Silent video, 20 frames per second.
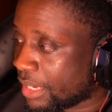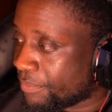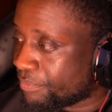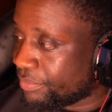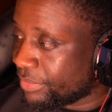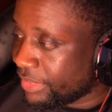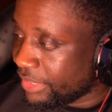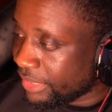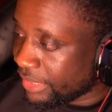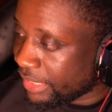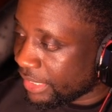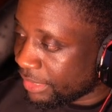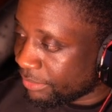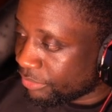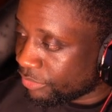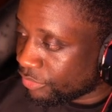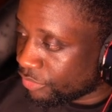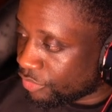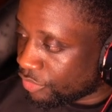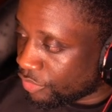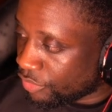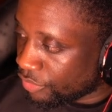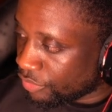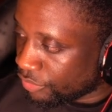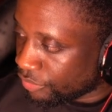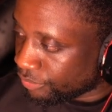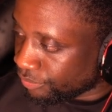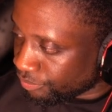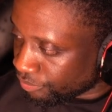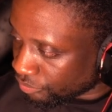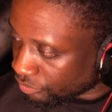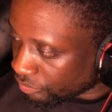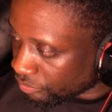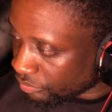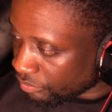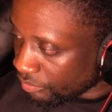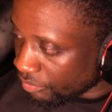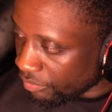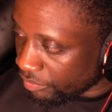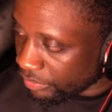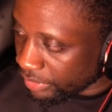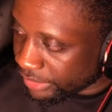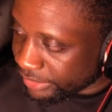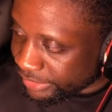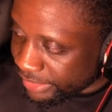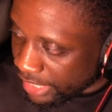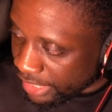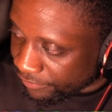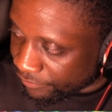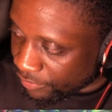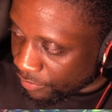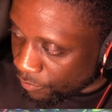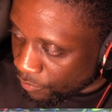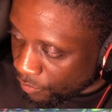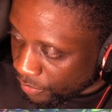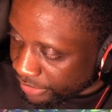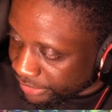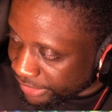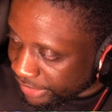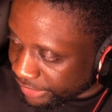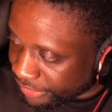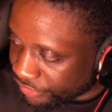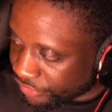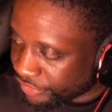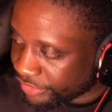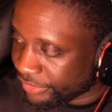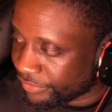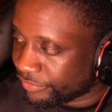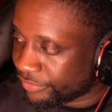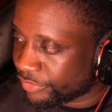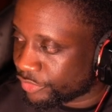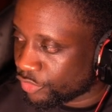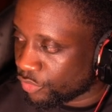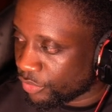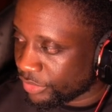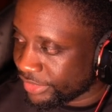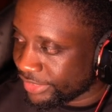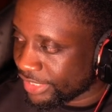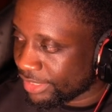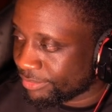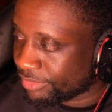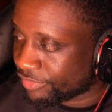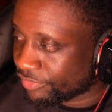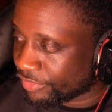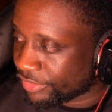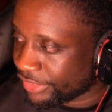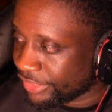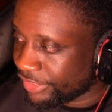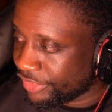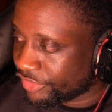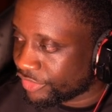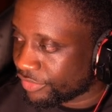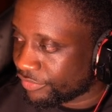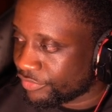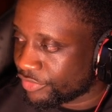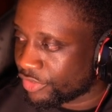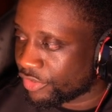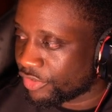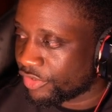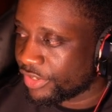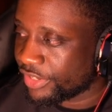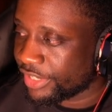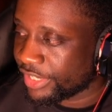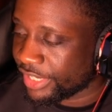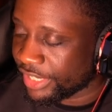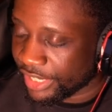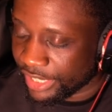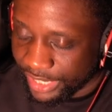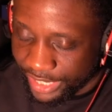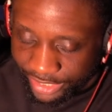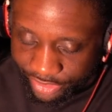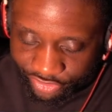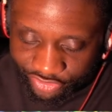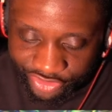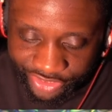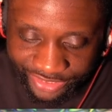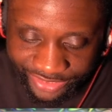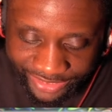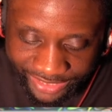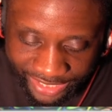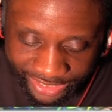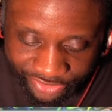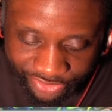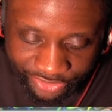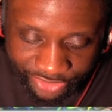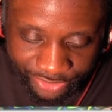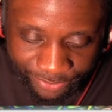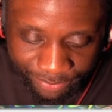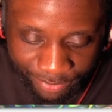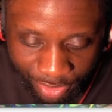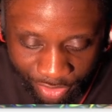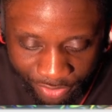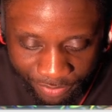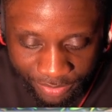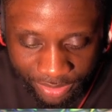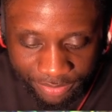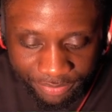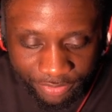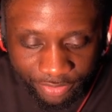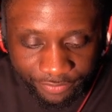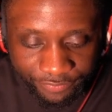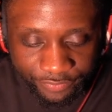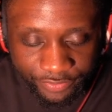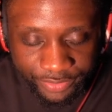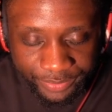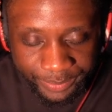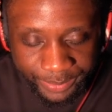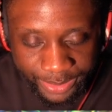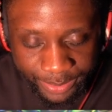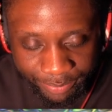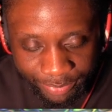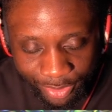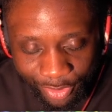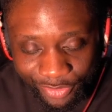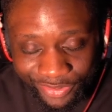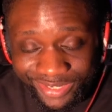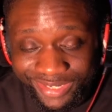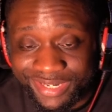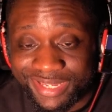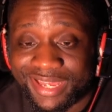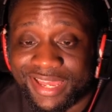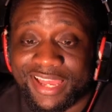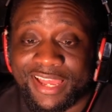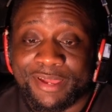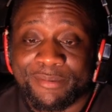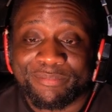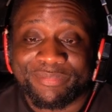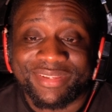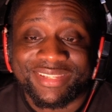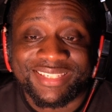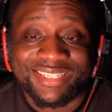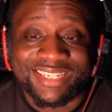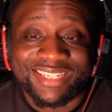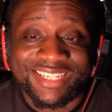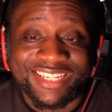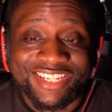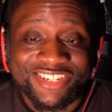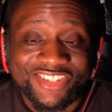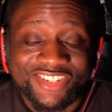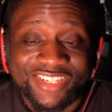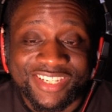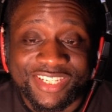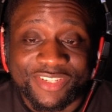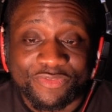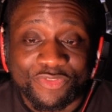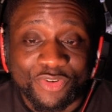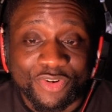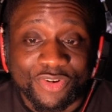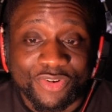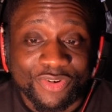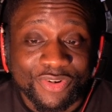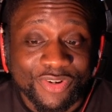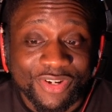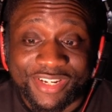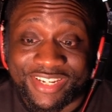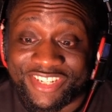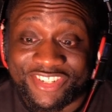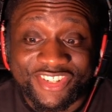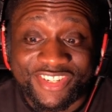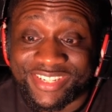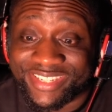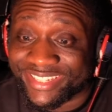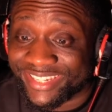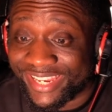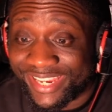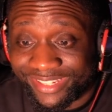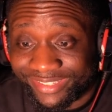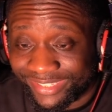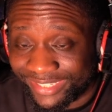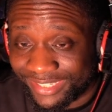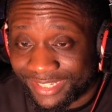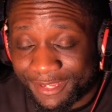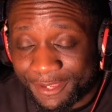being able to attack for 1 energy for 20 damage for each of your energy attached to this Pokemon from the opponent means that it's just scaling.